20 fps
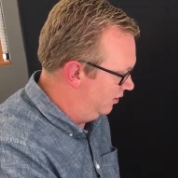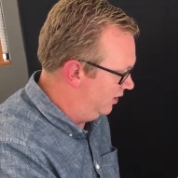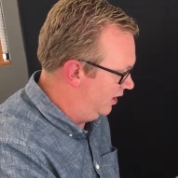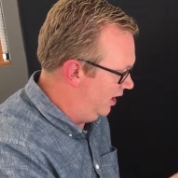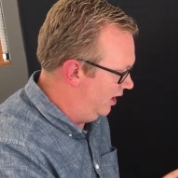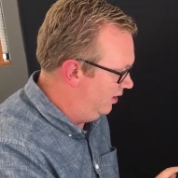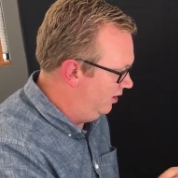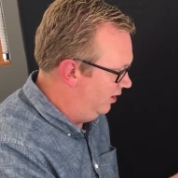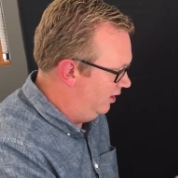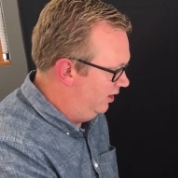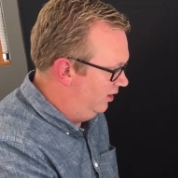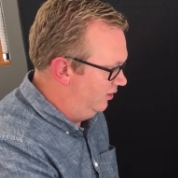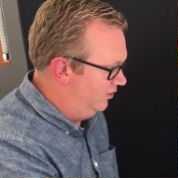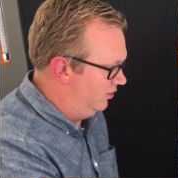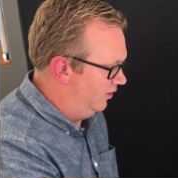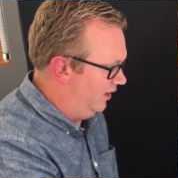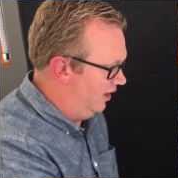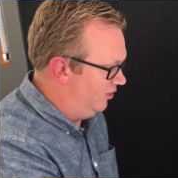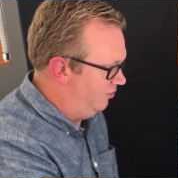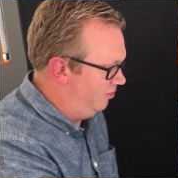Okay,
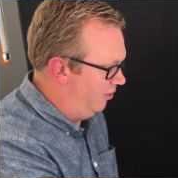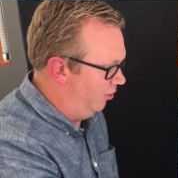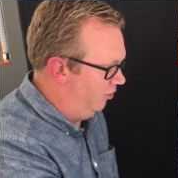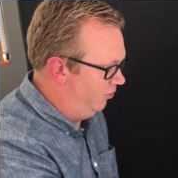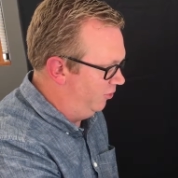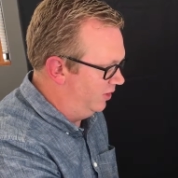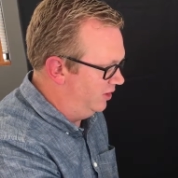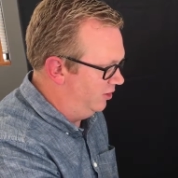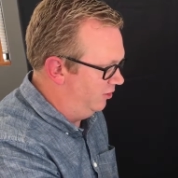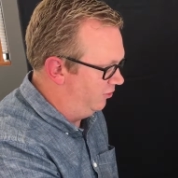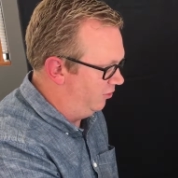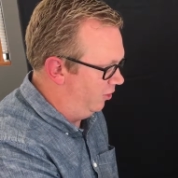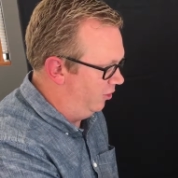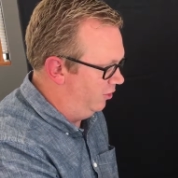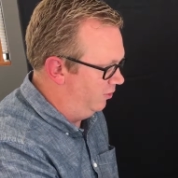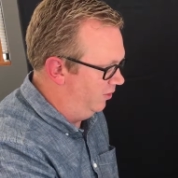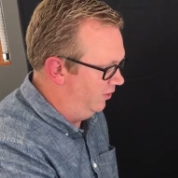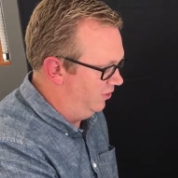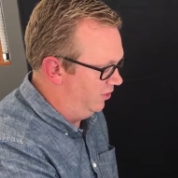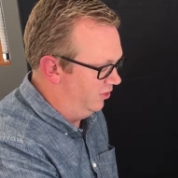so that's both when you
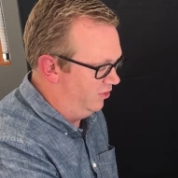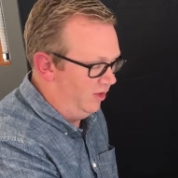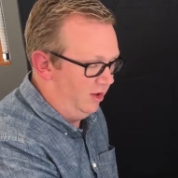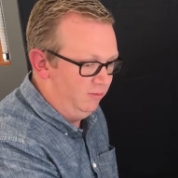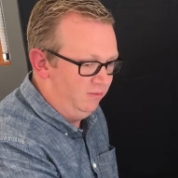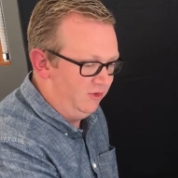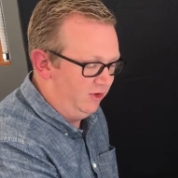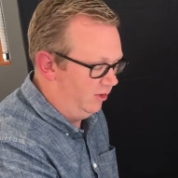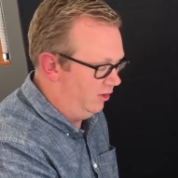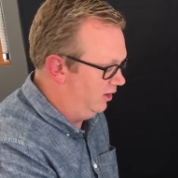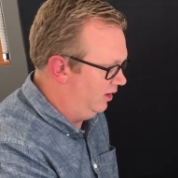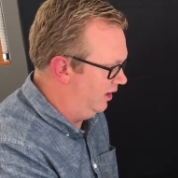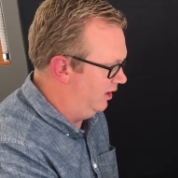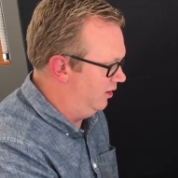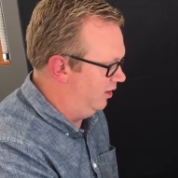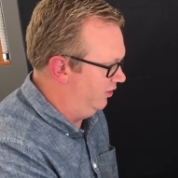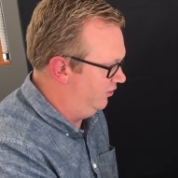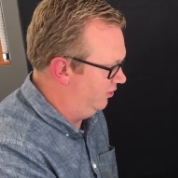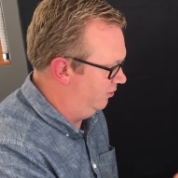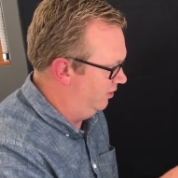throw it with the thumb turn
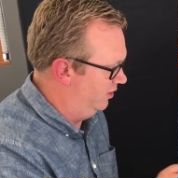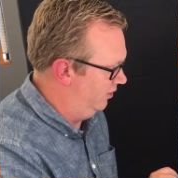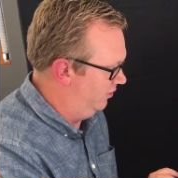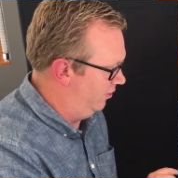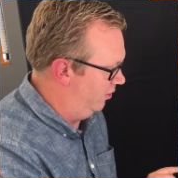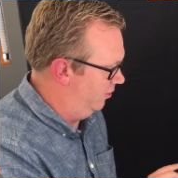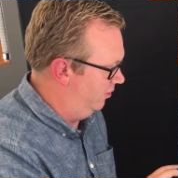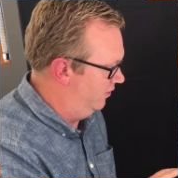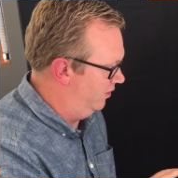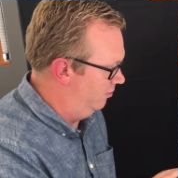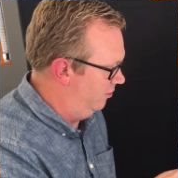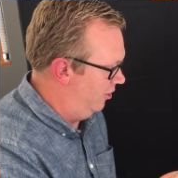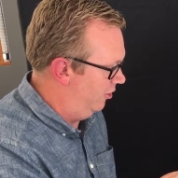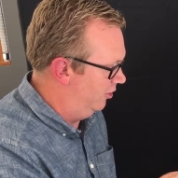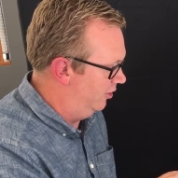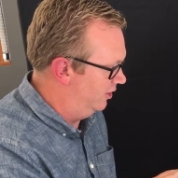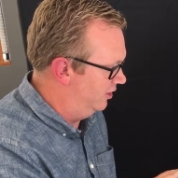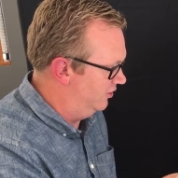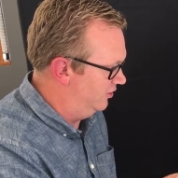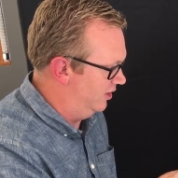and also when you throw it with the
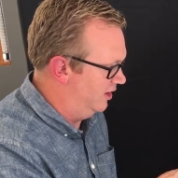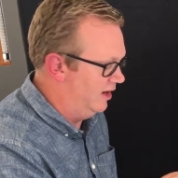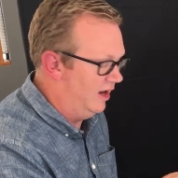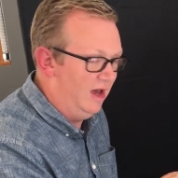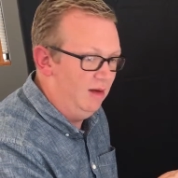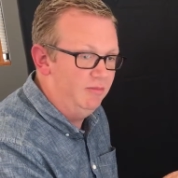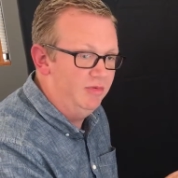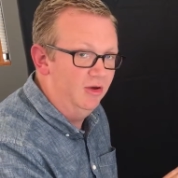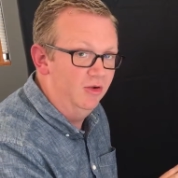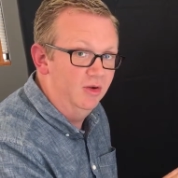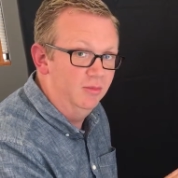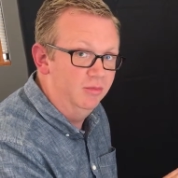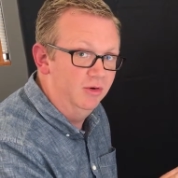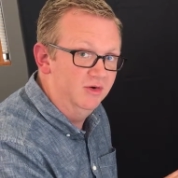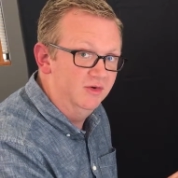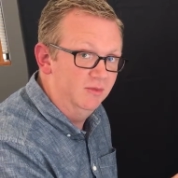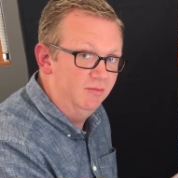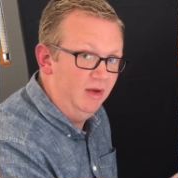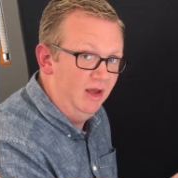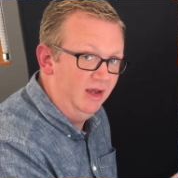motor. You should not be able to
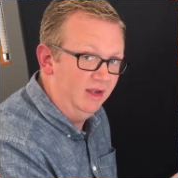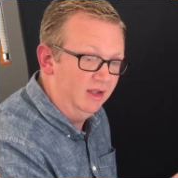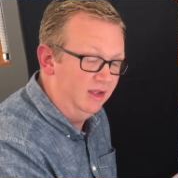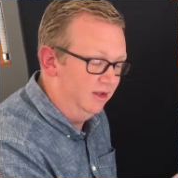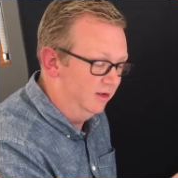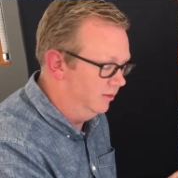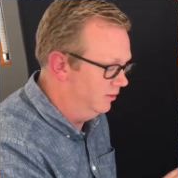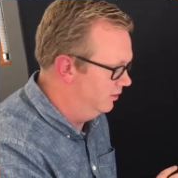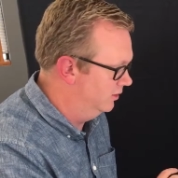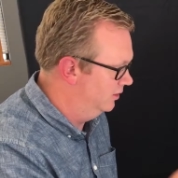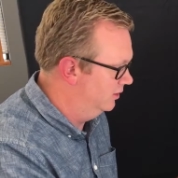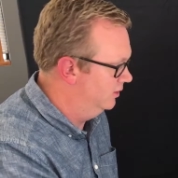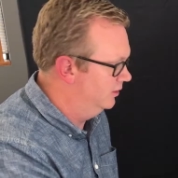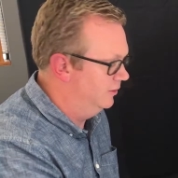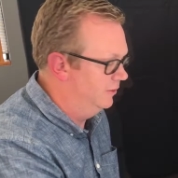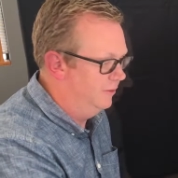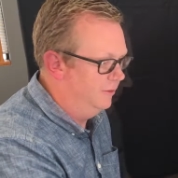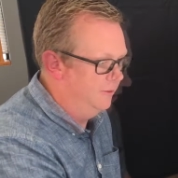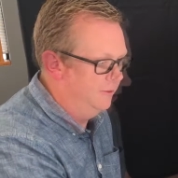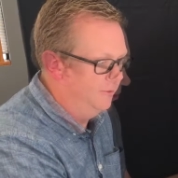push it back in.
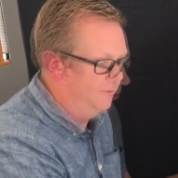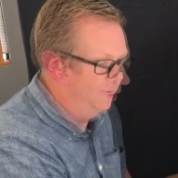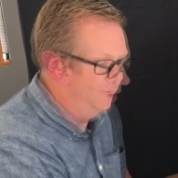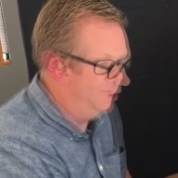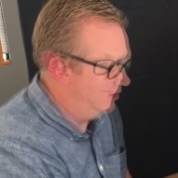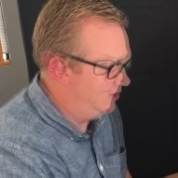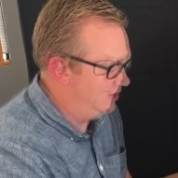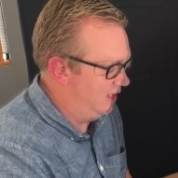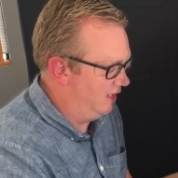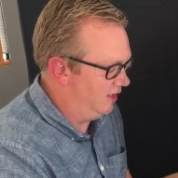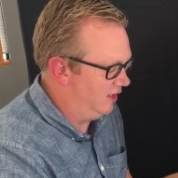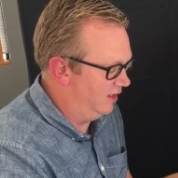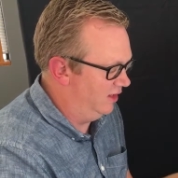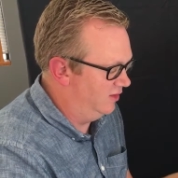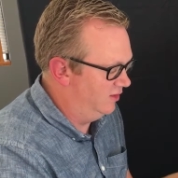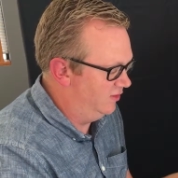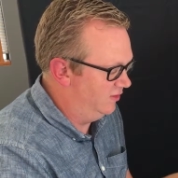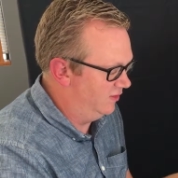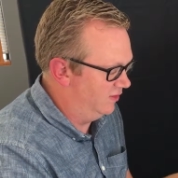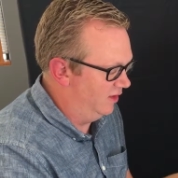Another thing you want to check
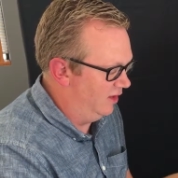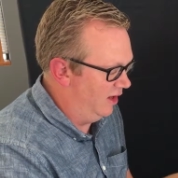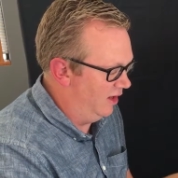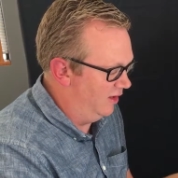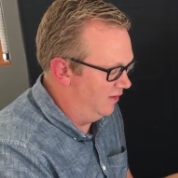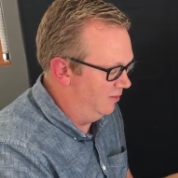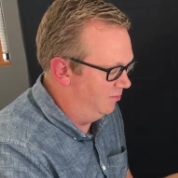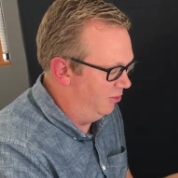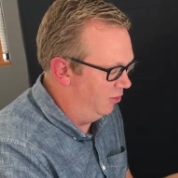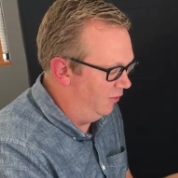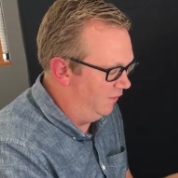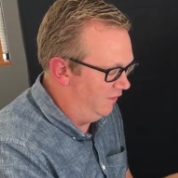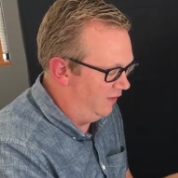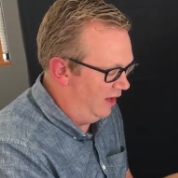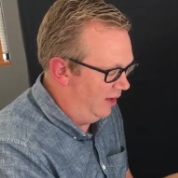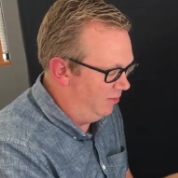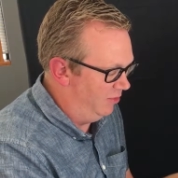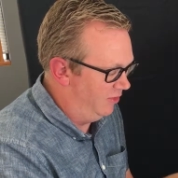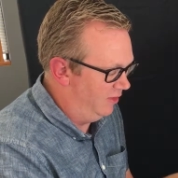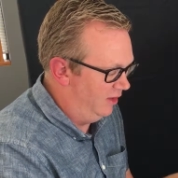is the bolt
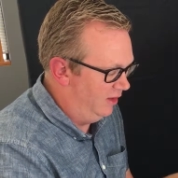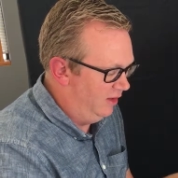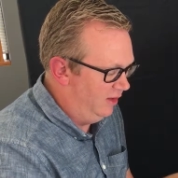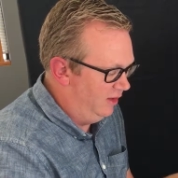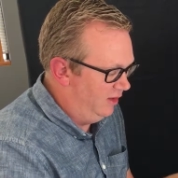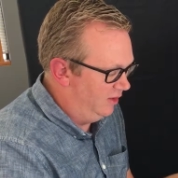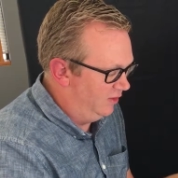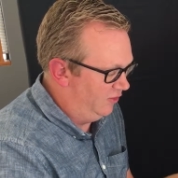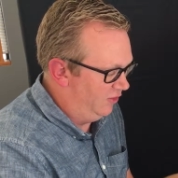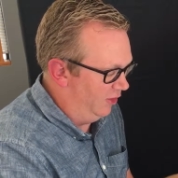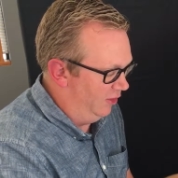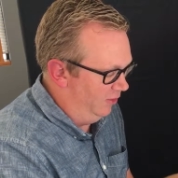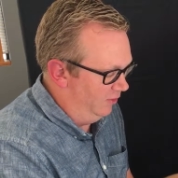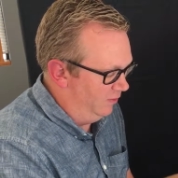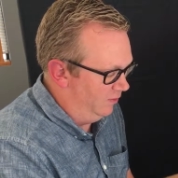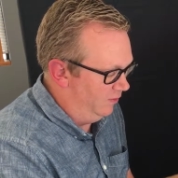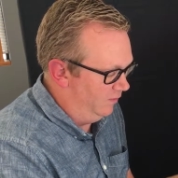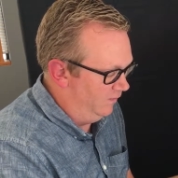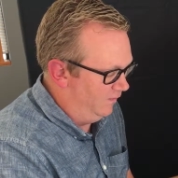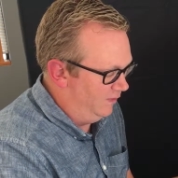depth.
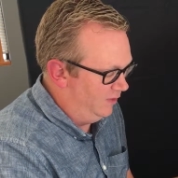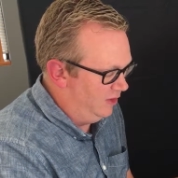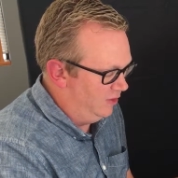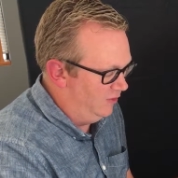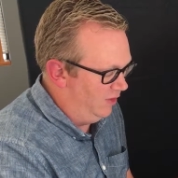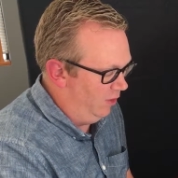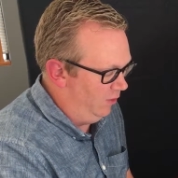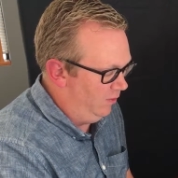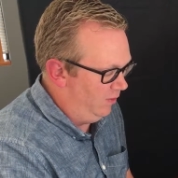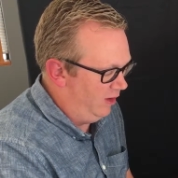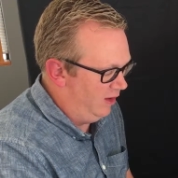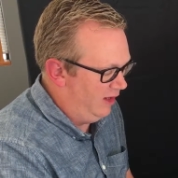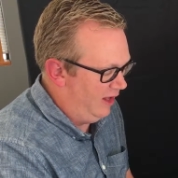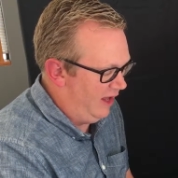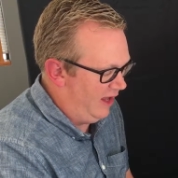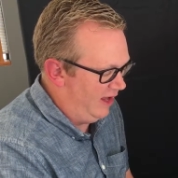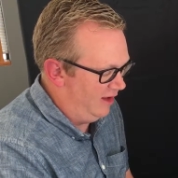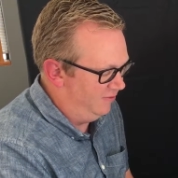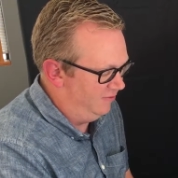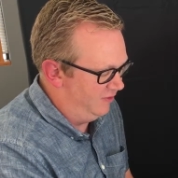So you don't want to
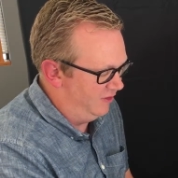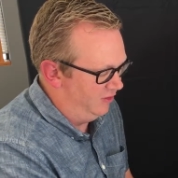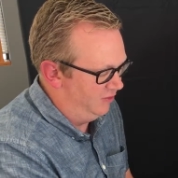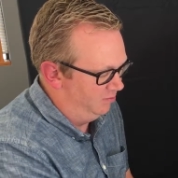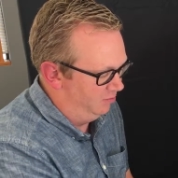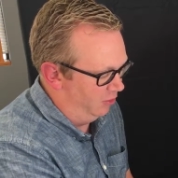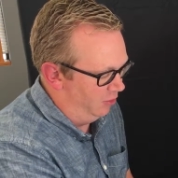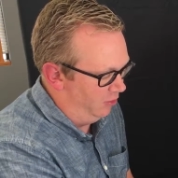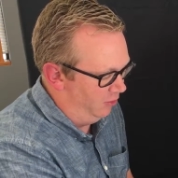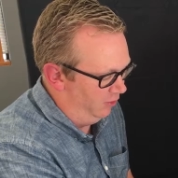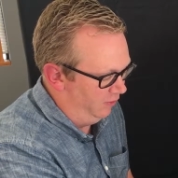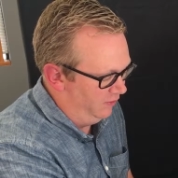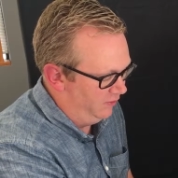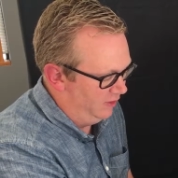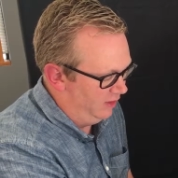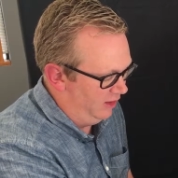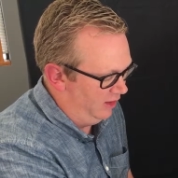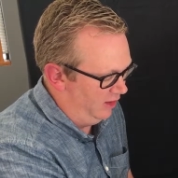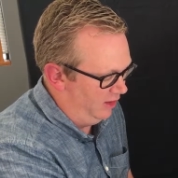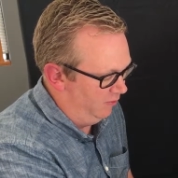have this bolt
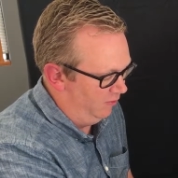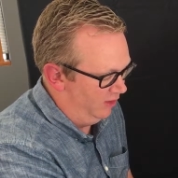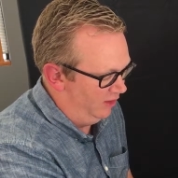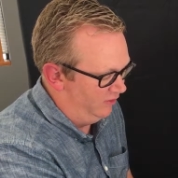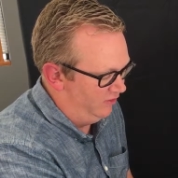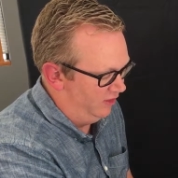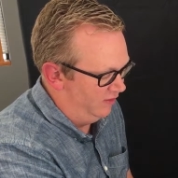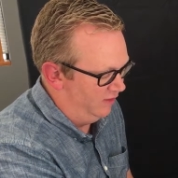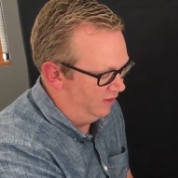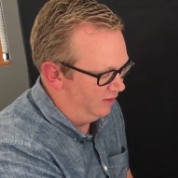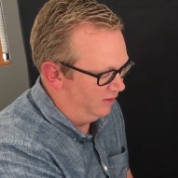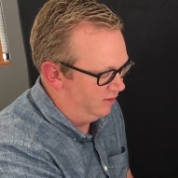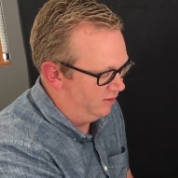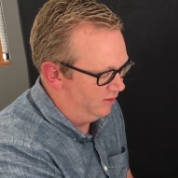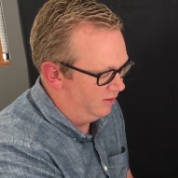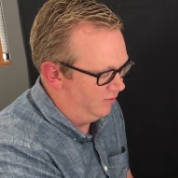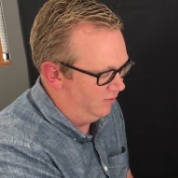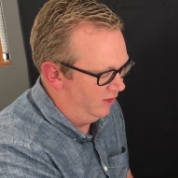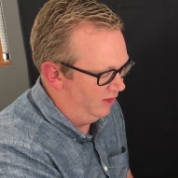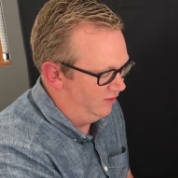when it's in
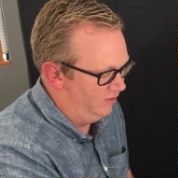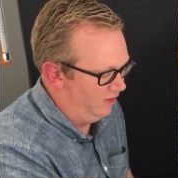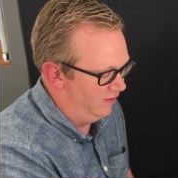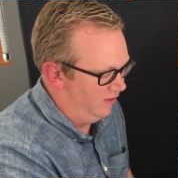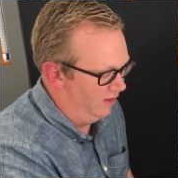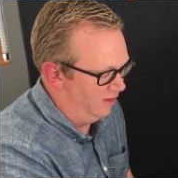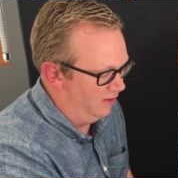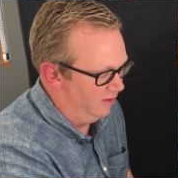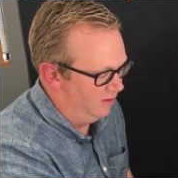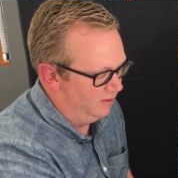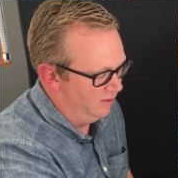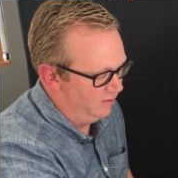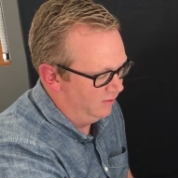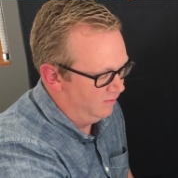the